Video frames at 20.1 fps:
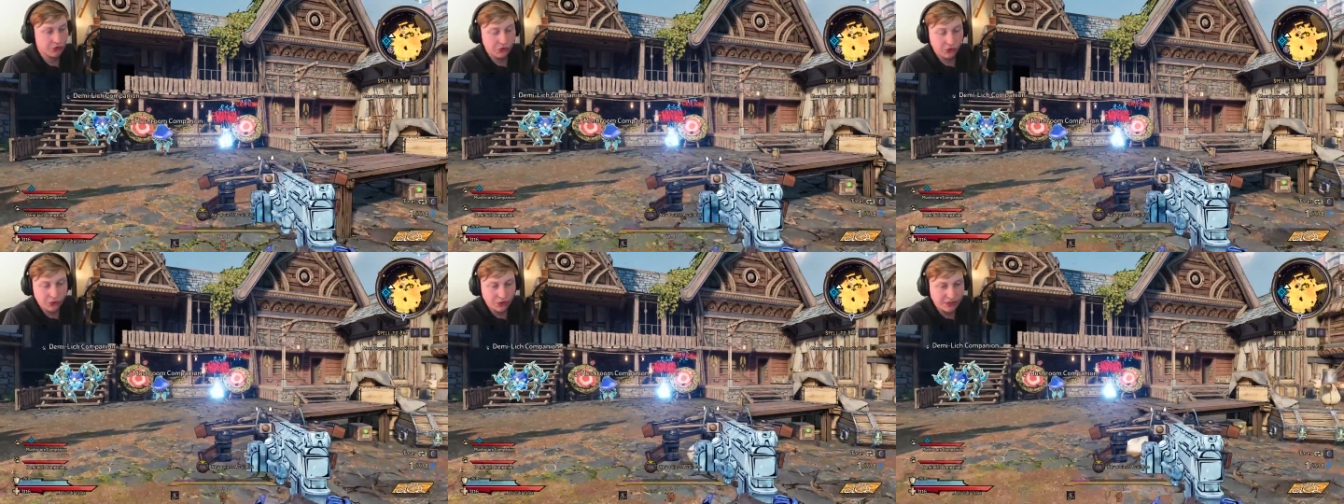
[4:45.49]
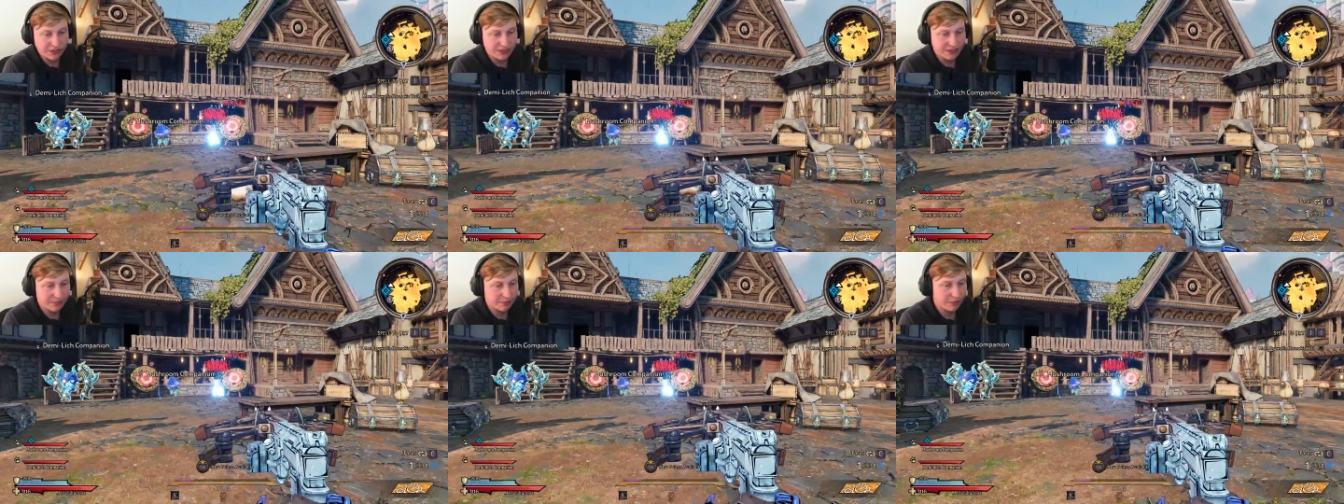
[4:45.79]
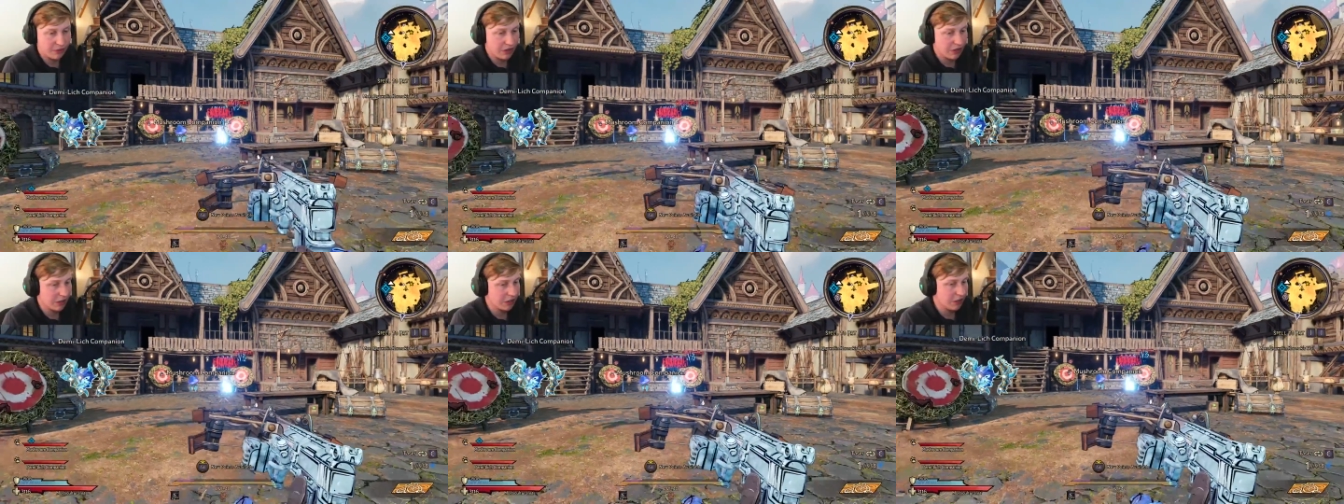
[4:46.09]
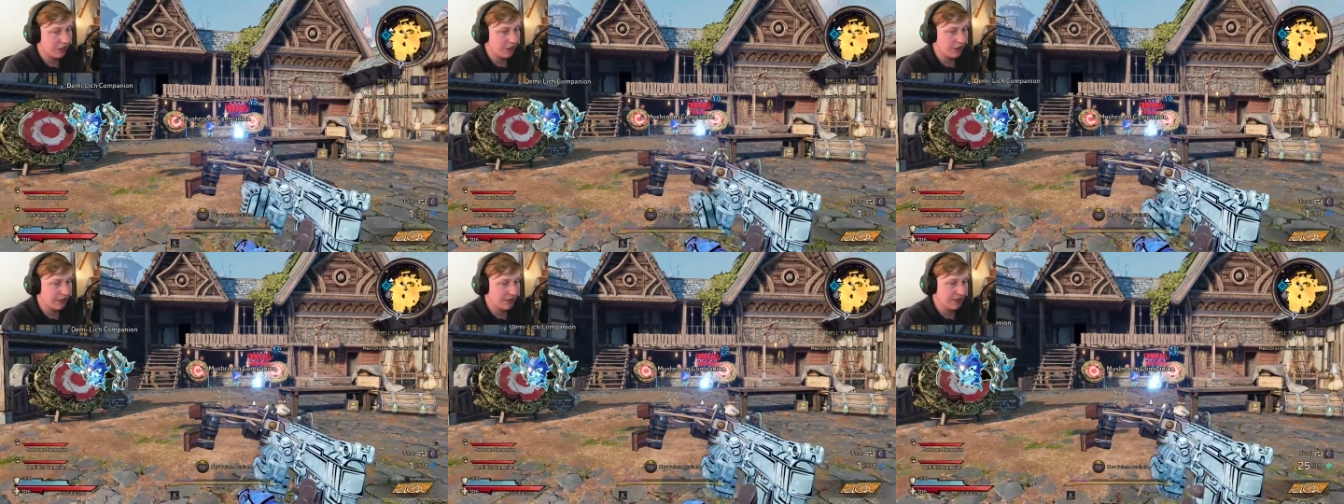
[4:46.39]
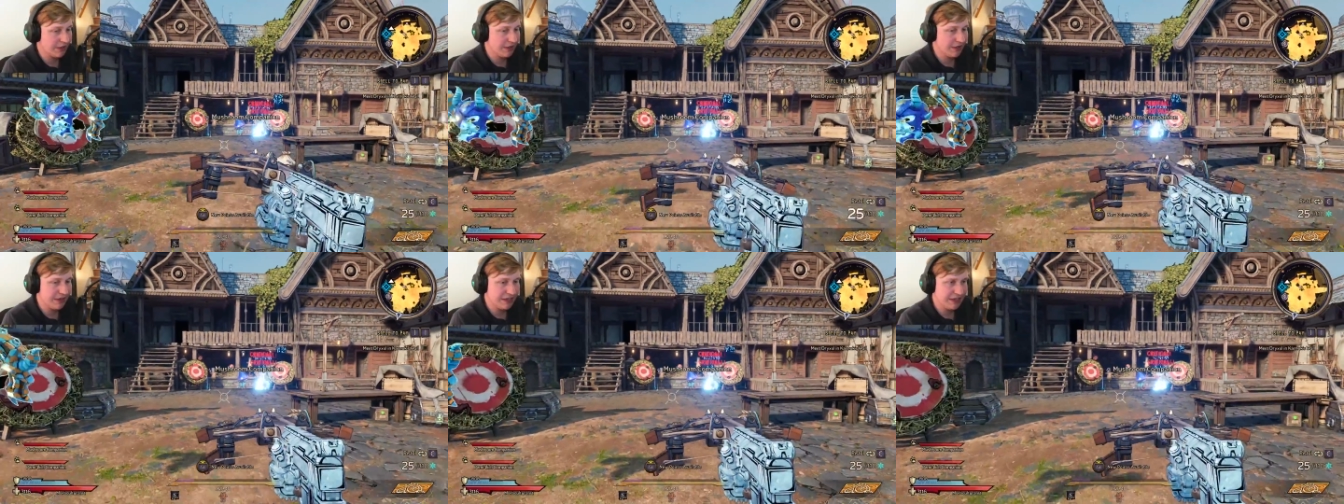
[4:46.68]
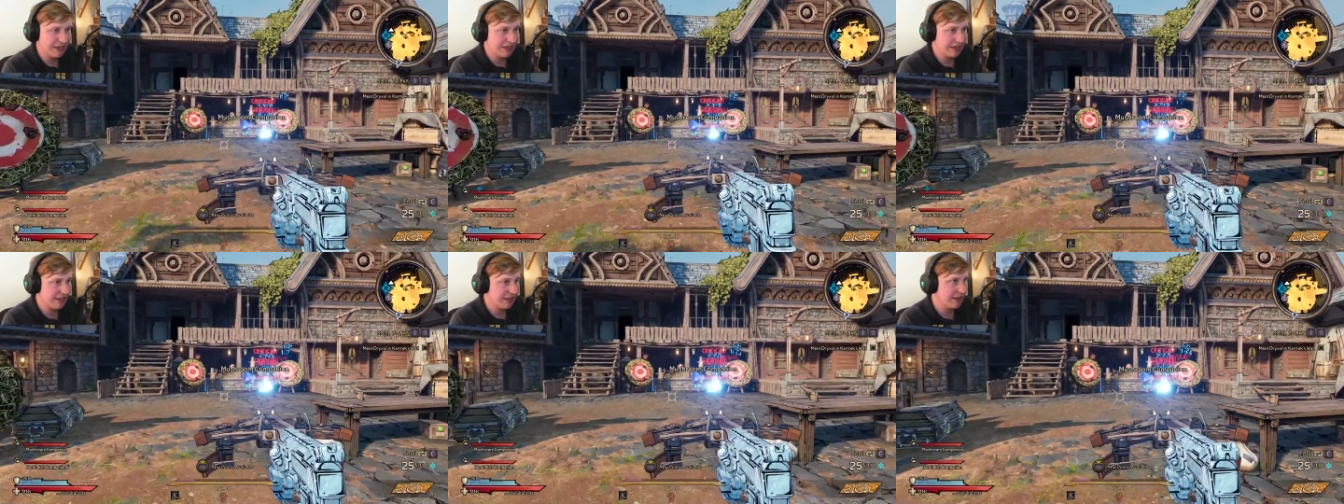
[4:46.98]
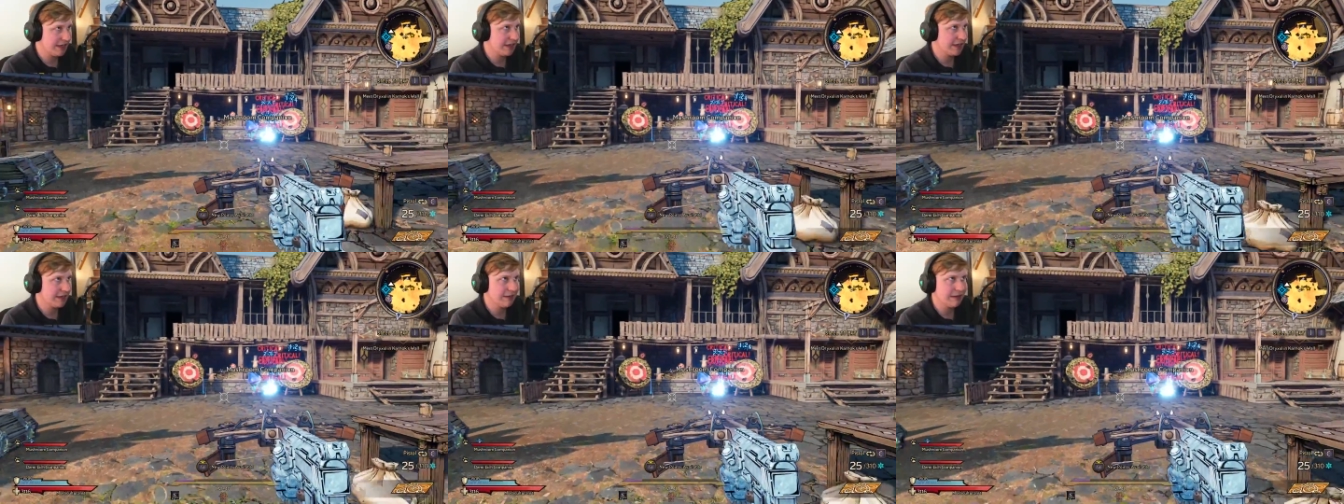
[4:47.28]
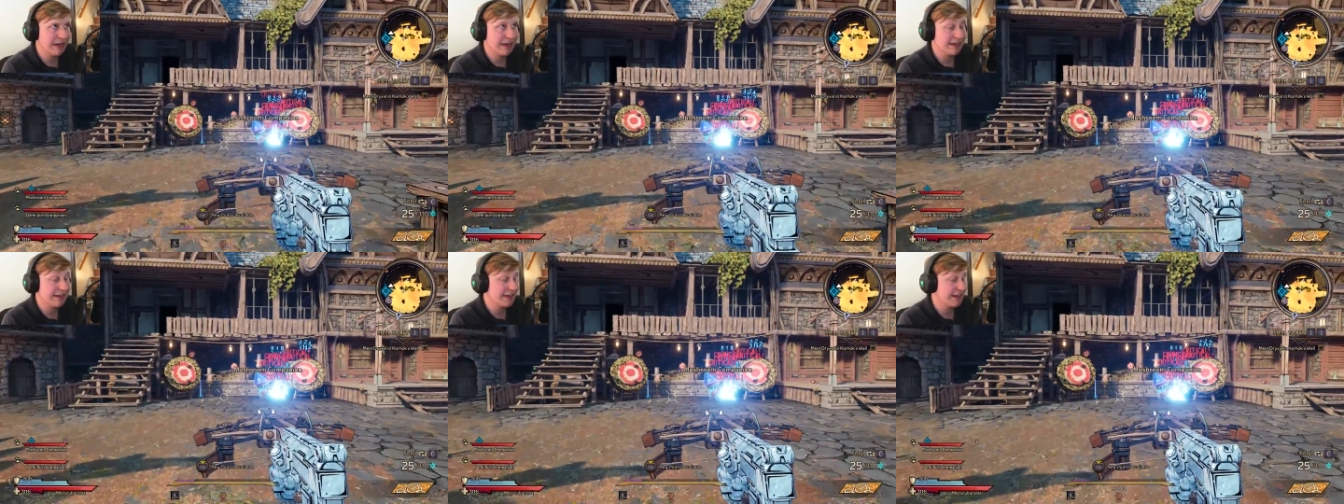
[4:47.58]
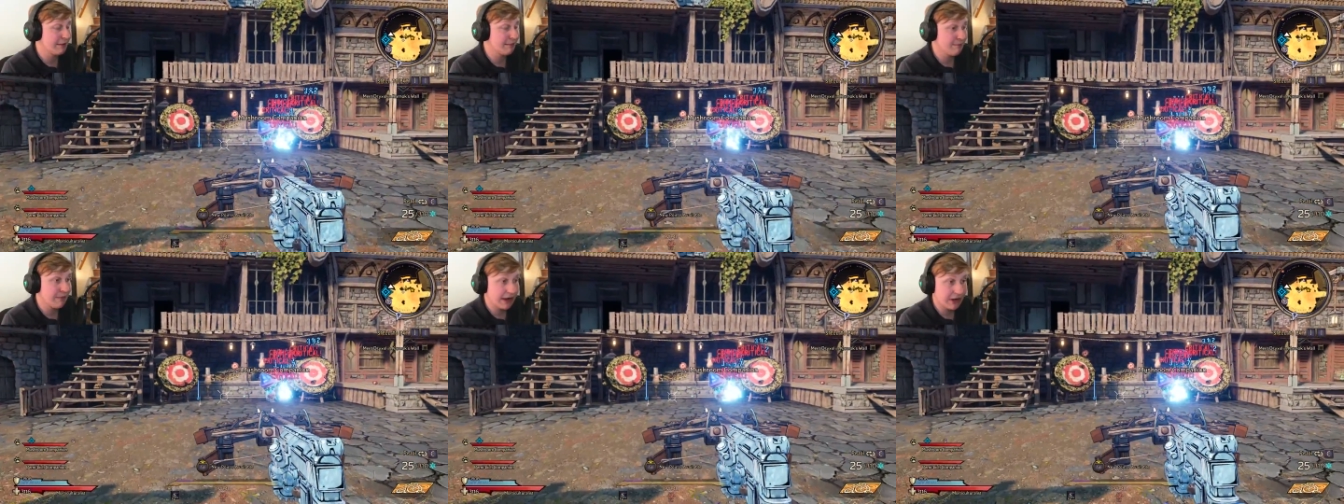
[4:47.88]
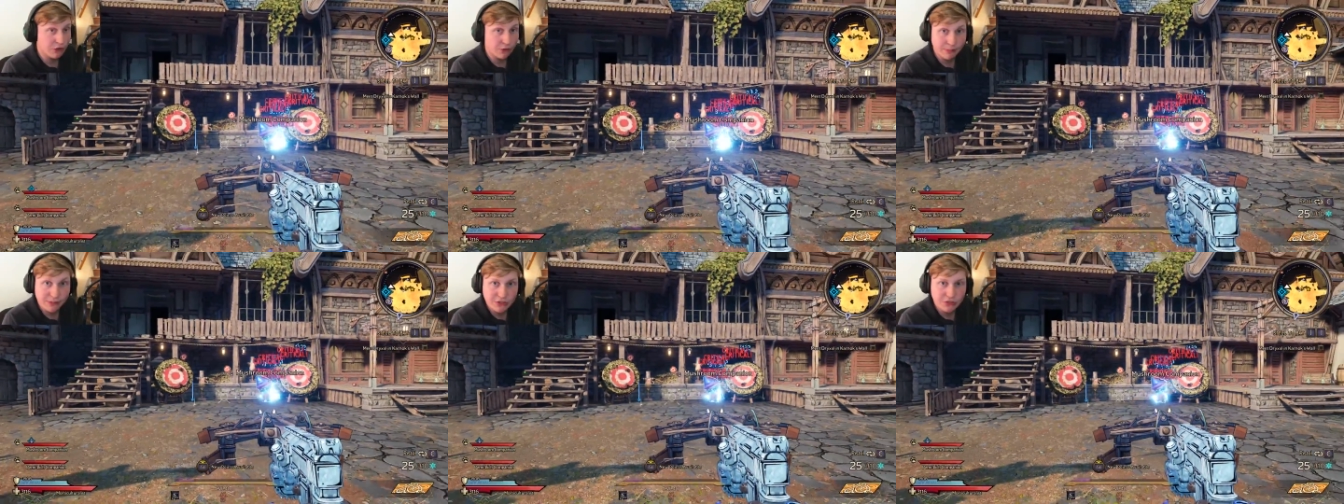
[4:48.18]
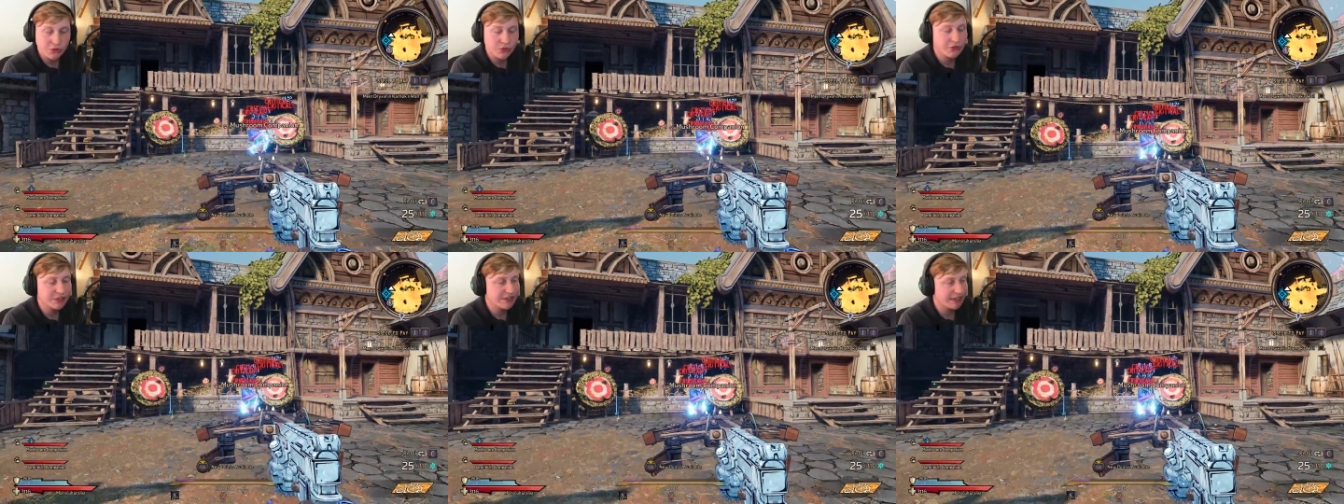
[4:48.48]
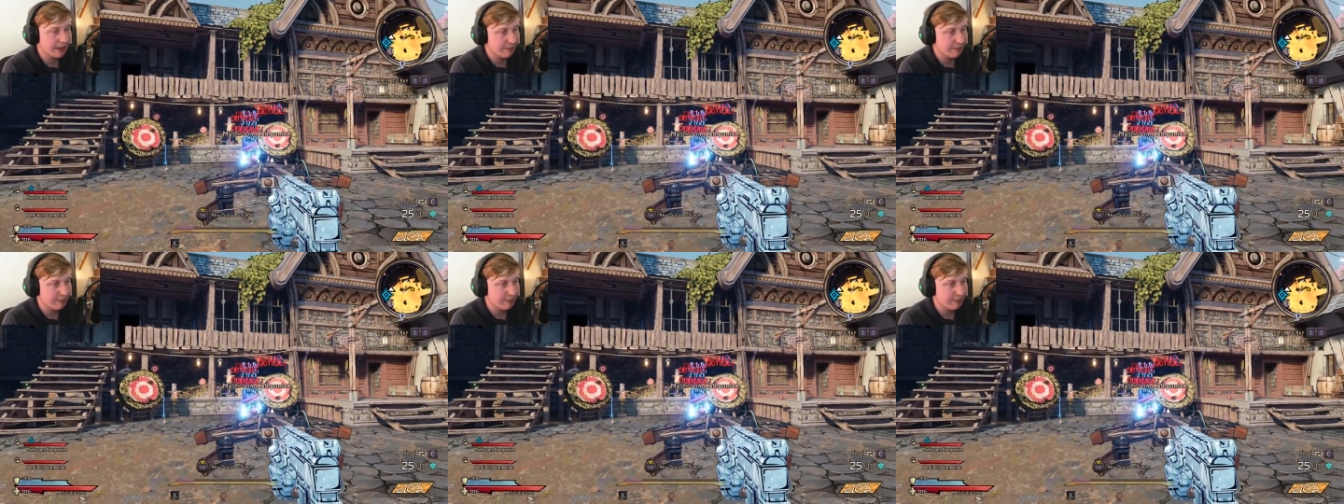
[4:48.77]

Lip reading: nor does it proc on the, I think, micro missiles.